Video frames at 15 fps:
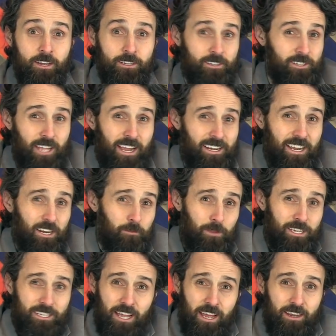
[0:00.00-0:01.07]
Does that need to be
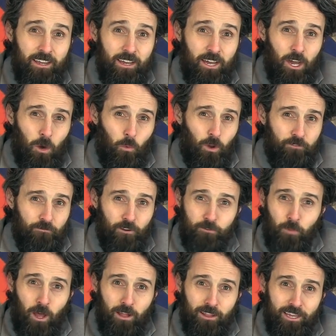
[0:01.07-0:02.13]
said? What
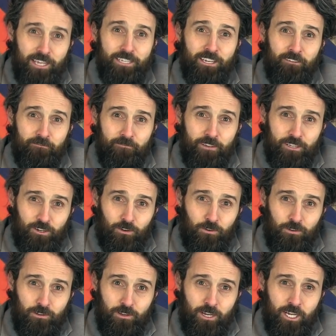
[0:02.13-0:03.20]
football isn't
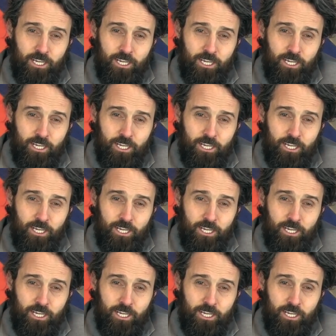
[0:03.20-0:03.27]
physical?